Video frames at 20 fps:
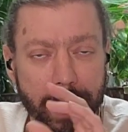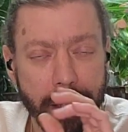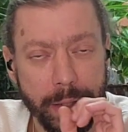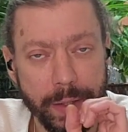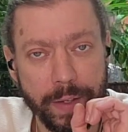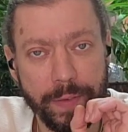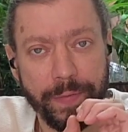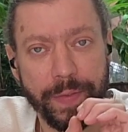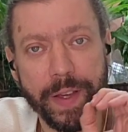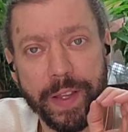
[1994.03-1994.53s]

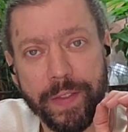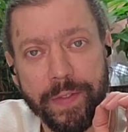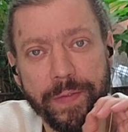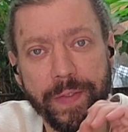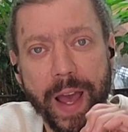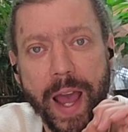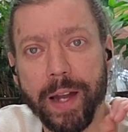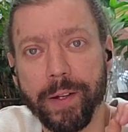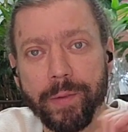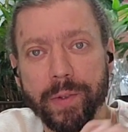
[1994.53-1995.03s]
The fifth
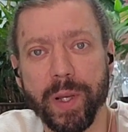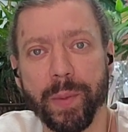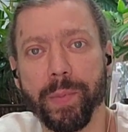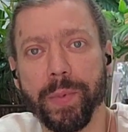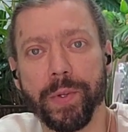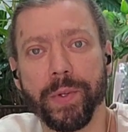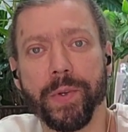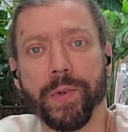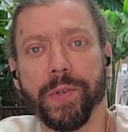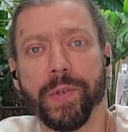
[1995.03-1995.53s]
factor that
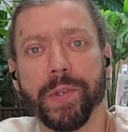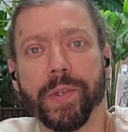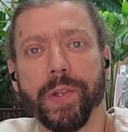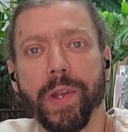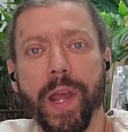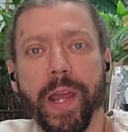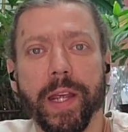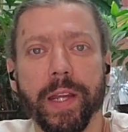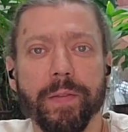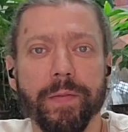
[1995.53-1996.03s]
produces a
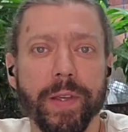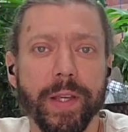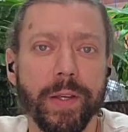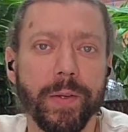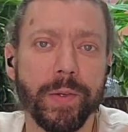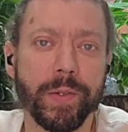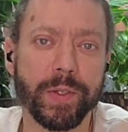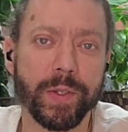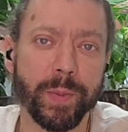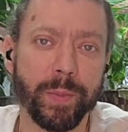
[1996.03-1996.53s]
negative
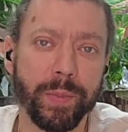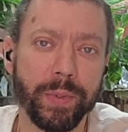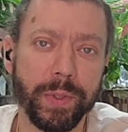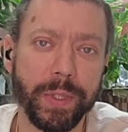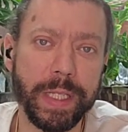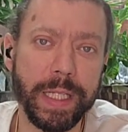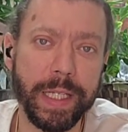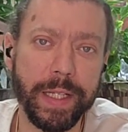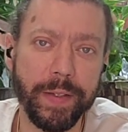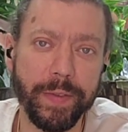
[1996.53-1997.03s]
ego is the
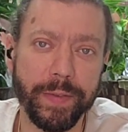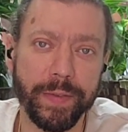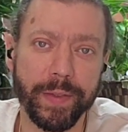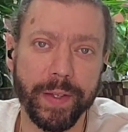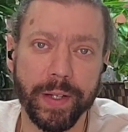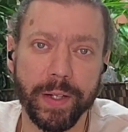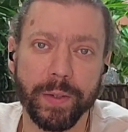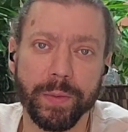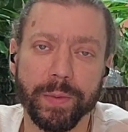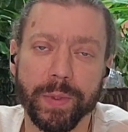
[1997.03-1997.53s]
belief
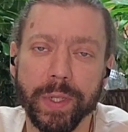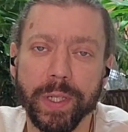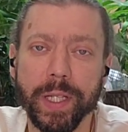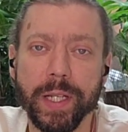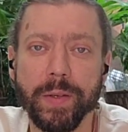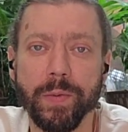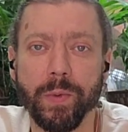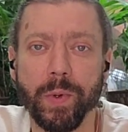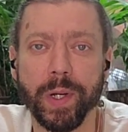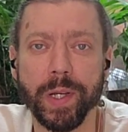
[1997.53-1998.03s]
that it
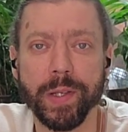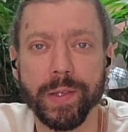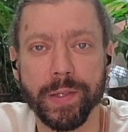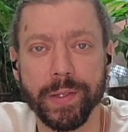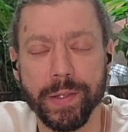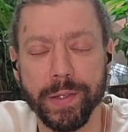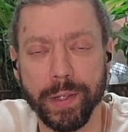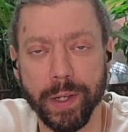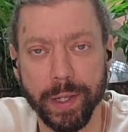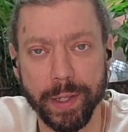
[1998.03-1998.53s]
really
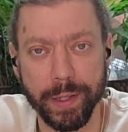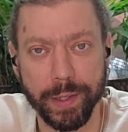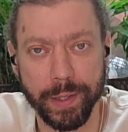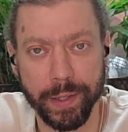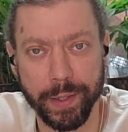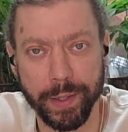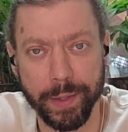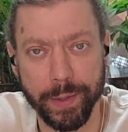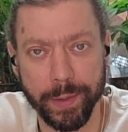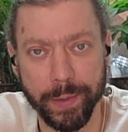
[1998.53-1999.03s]
was done
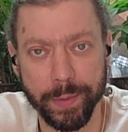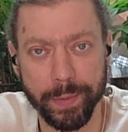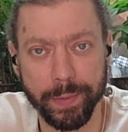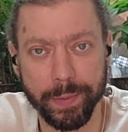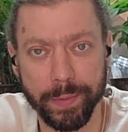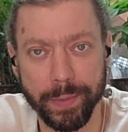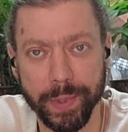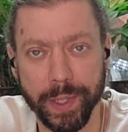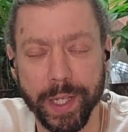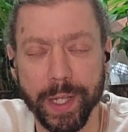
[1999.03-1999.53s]
to you.
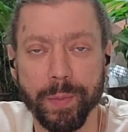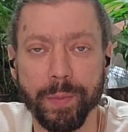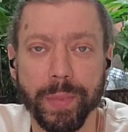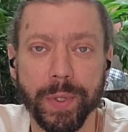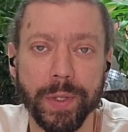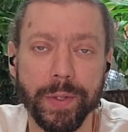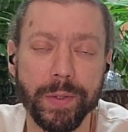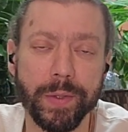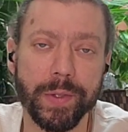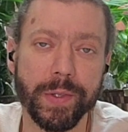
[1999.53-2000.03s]
The
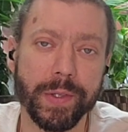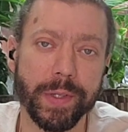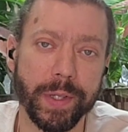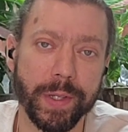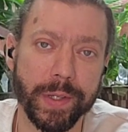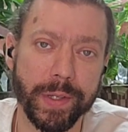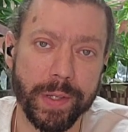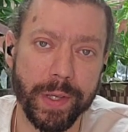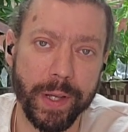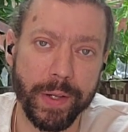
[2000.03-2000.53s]
abuse,
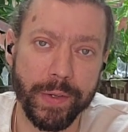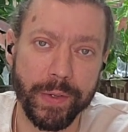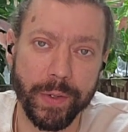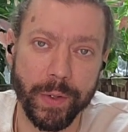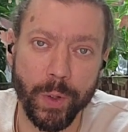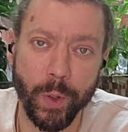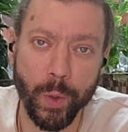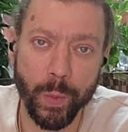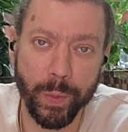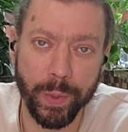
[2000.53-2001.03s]
etc.,
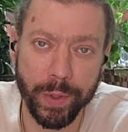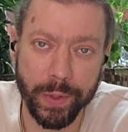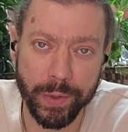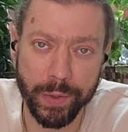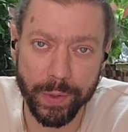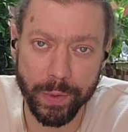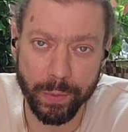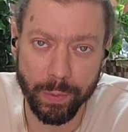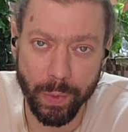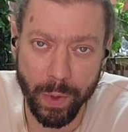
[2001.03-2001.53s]

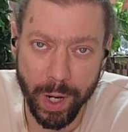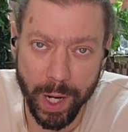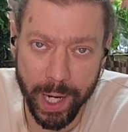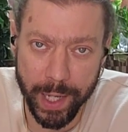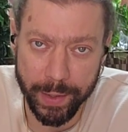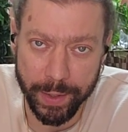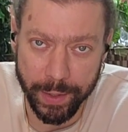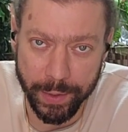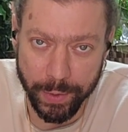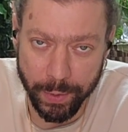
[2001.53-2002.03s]
opens
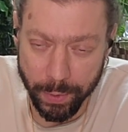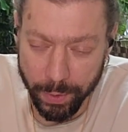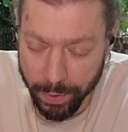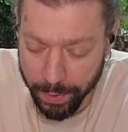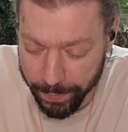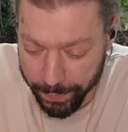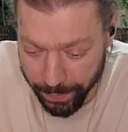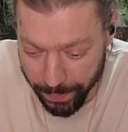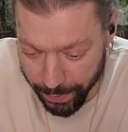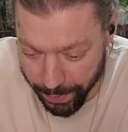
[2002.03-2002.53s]
wide the
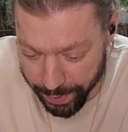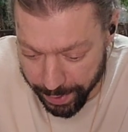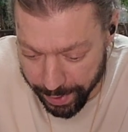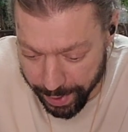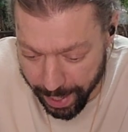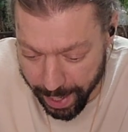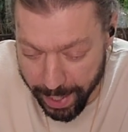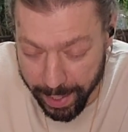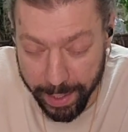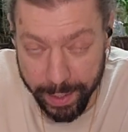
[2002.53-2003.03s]
door for
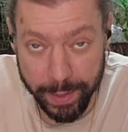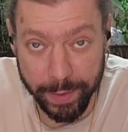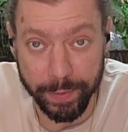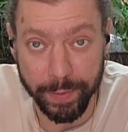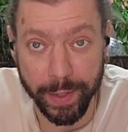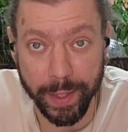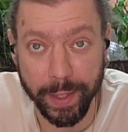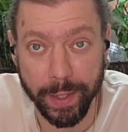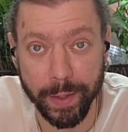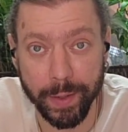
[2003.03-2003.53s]
the negative
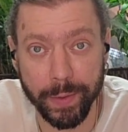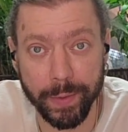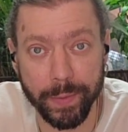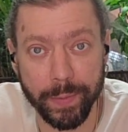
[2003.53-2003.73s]
ego.